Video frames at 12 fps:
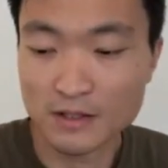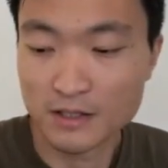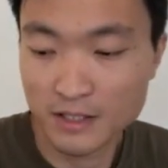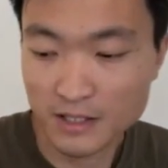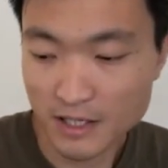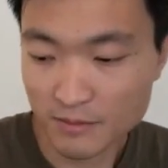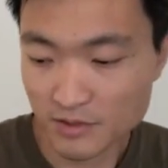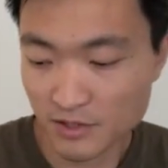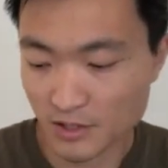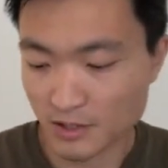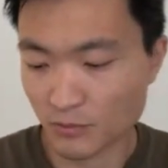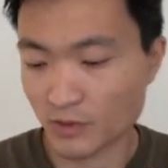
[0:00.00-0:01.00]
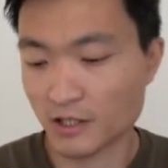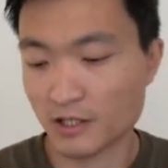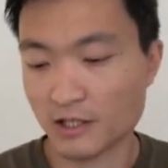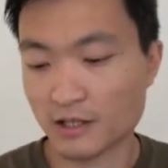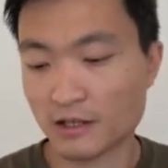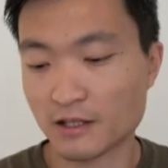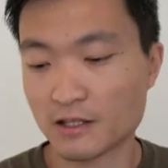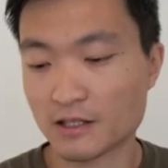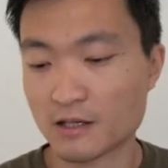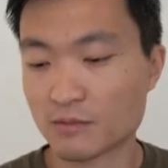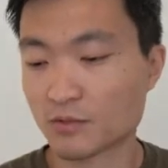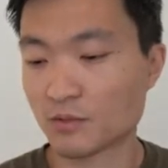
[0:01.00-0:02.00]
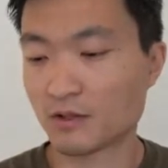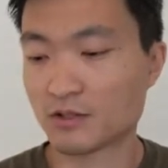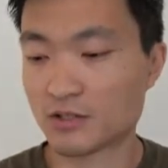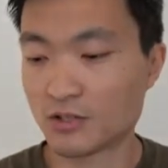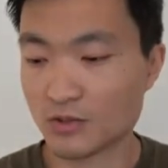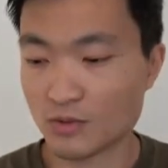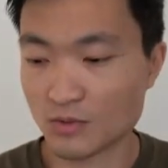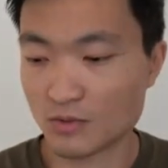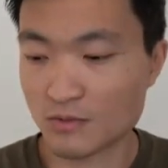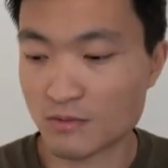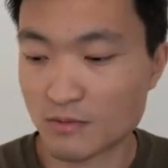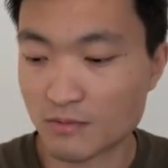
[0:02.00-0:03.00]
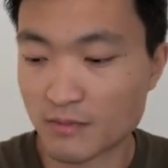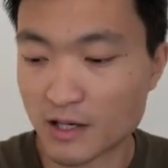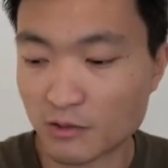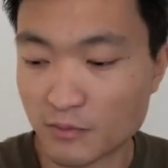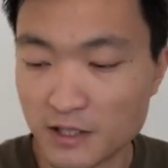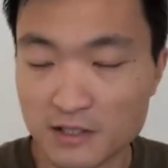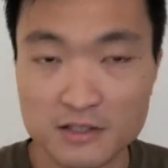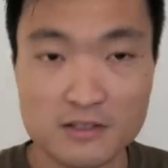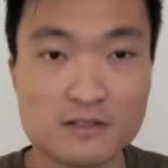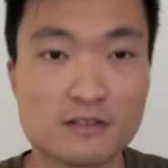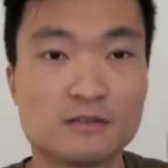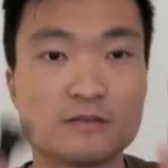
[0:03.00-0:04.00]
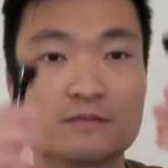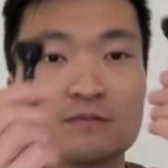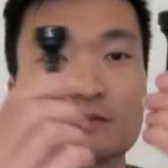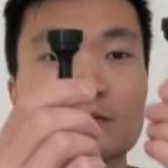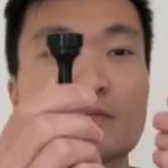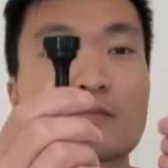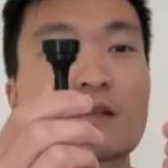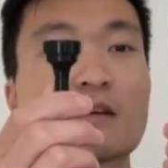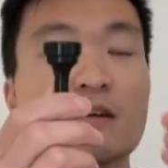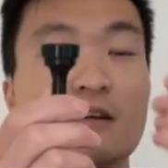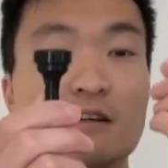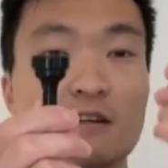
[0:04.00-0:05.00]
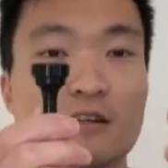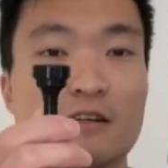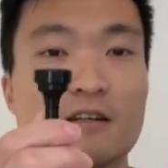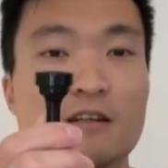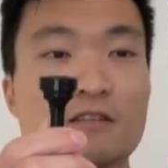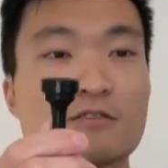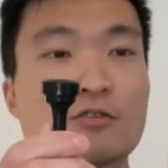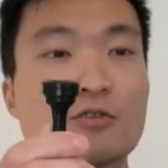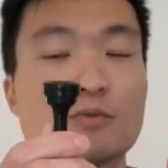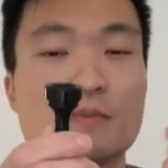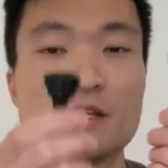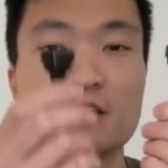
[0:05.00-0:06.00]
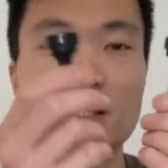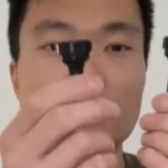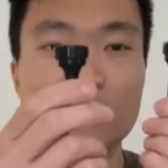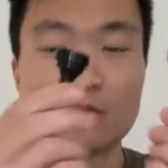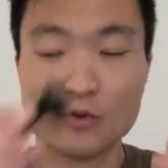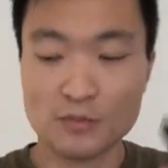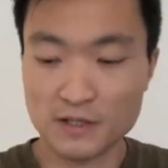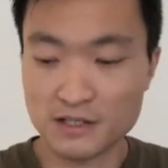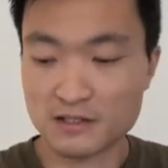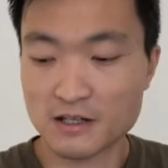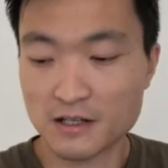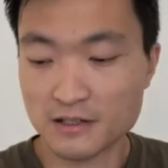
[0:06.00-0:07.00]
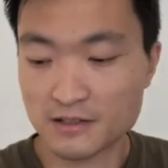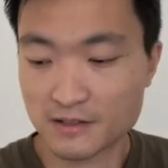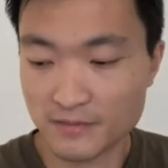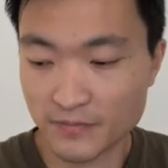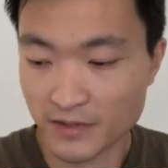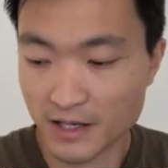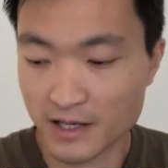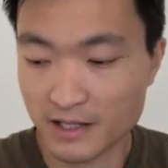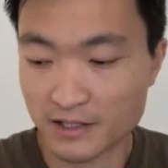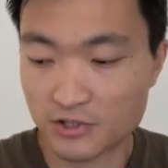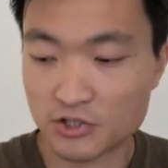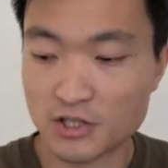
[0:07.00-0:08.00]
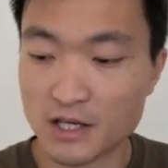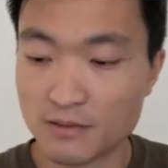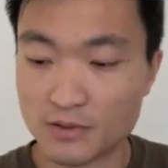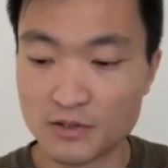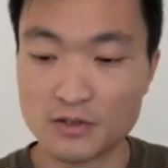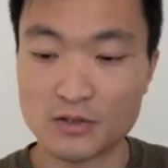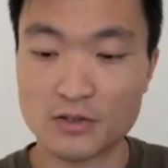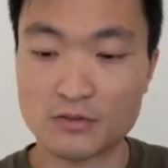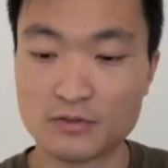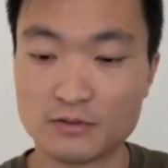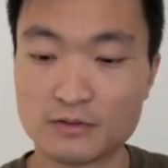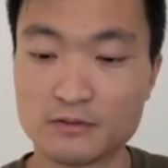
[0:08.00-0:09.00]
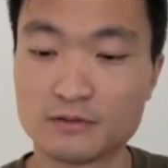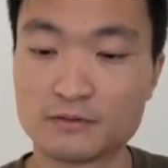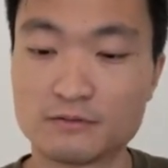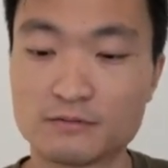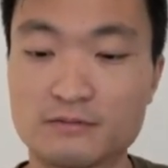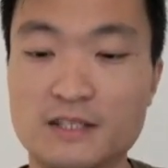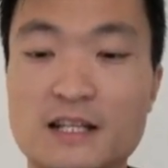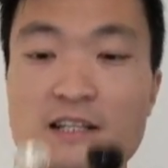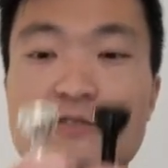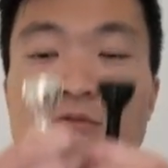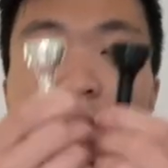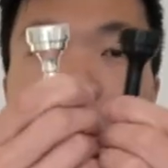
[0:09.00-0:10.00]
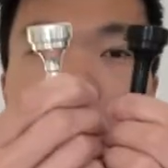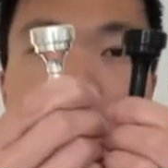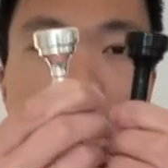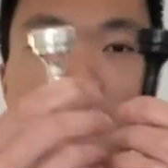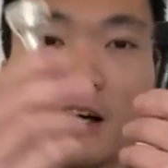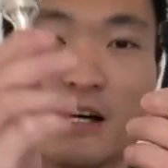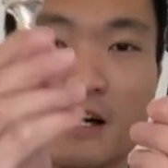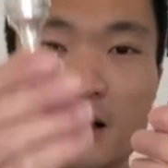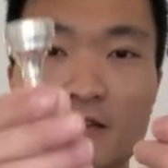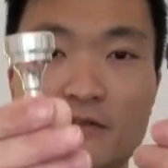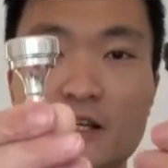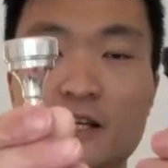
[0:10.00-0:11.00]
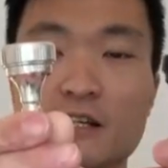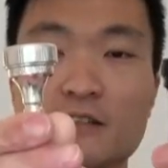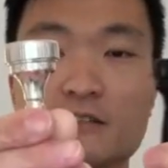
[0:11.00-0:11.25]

It comes with two mouthpieces, 2B and a 4B size. They're in the shape of Dennis wick that I have here.